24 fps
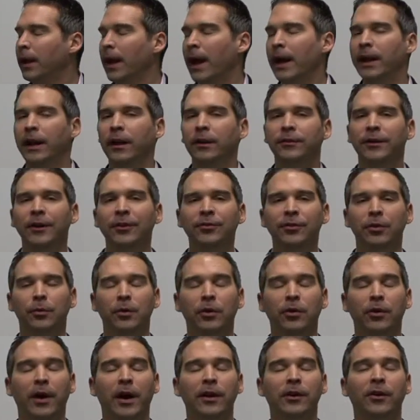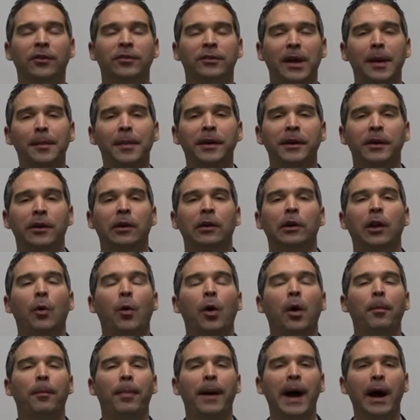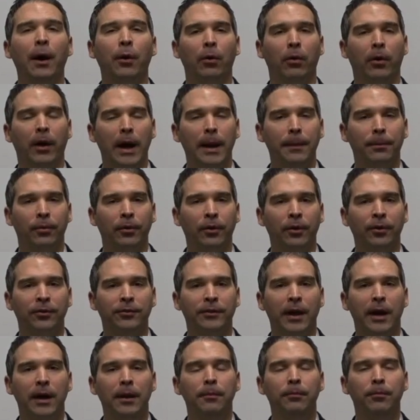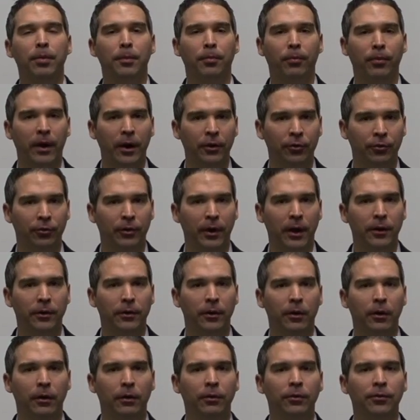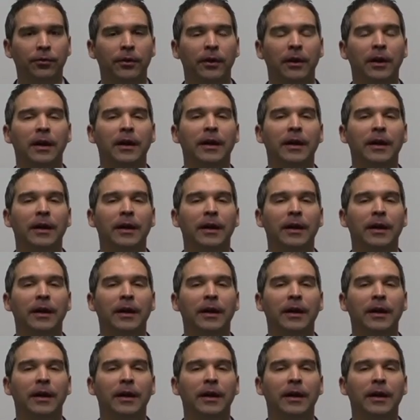In addition, when you're on your stomach, your lower back will hyperextend, put pressure on nerves.